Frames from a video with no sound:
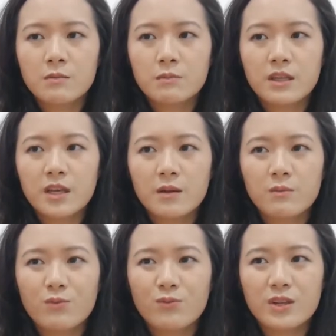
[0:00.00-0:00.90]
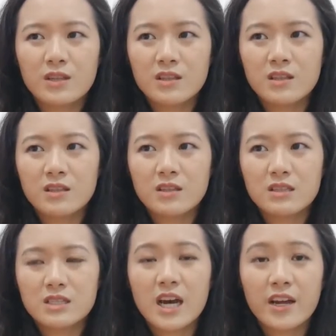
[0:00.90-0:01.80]
became really
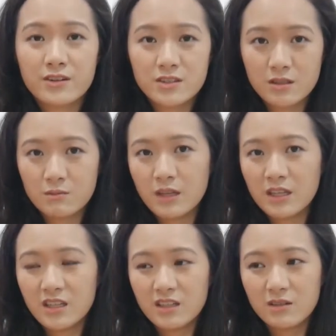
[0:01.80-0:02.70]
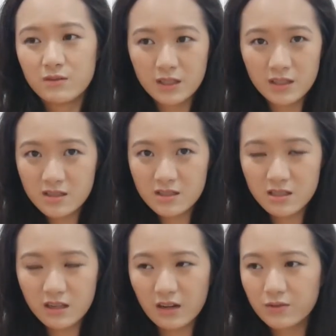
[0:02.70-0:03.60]
tiresome and
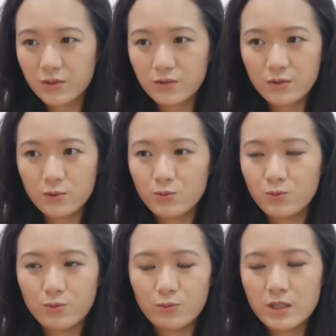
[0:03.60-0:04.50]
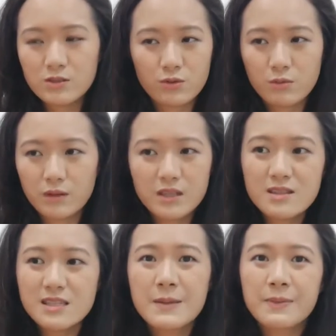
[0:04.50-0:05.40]
inconvenient after a few weeks or
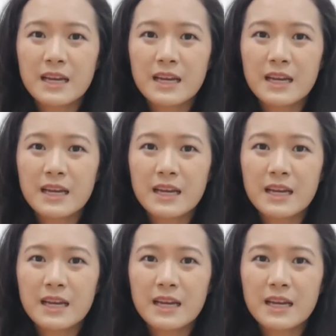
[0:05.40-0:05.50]
months,